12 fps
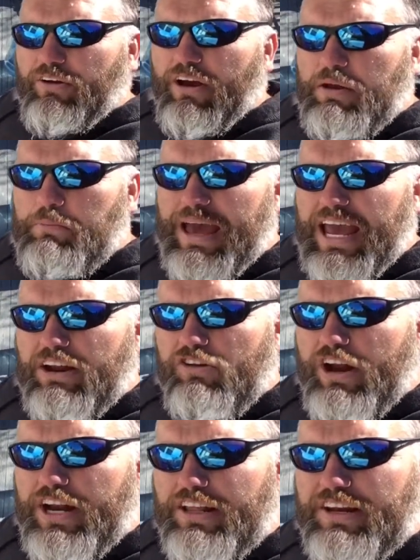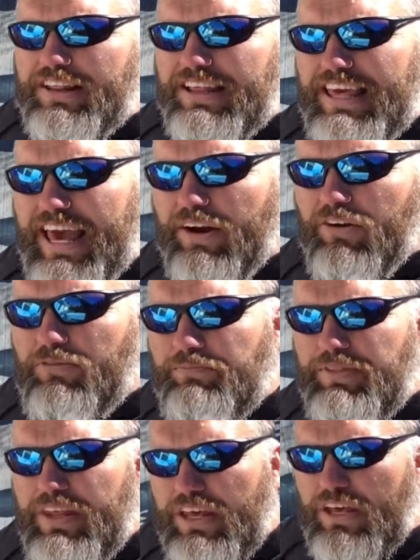grain bag draining into the kettle.
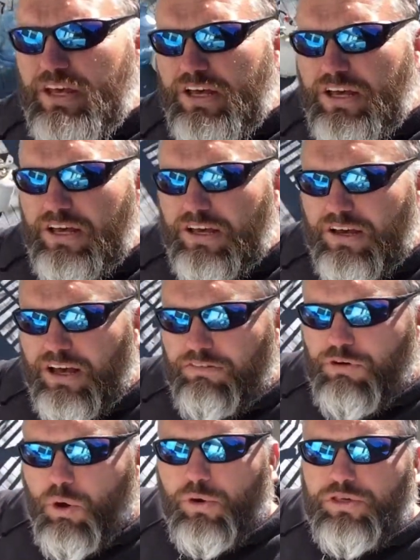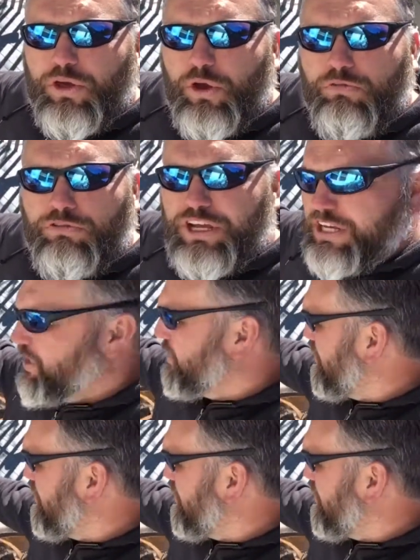Of course, I overheated